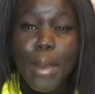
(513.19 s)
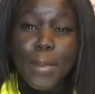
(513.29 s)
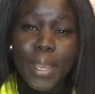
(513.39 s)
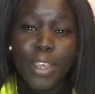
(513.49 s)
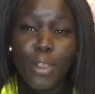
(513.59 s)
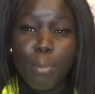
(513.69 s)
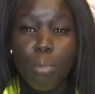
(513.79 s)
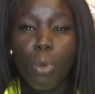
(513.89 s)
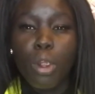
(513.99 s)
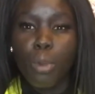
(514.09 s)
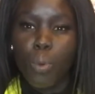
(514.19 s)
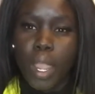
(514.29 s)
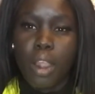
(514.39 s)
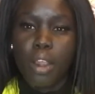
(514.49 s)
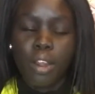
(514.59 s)
but you're more
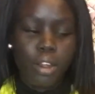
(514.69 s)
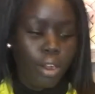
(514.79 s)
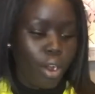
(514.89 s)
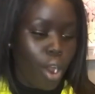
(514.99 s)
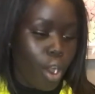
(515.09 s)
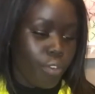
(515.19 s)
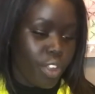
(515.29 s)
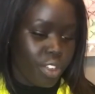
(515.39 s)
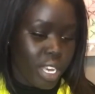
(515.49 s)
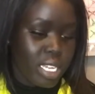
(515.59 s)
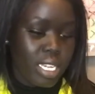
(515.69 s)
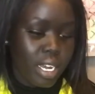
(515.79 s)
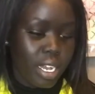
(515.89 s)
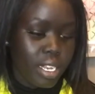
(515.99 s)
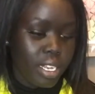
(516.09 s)
aware of the things
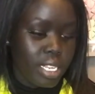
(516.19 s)
that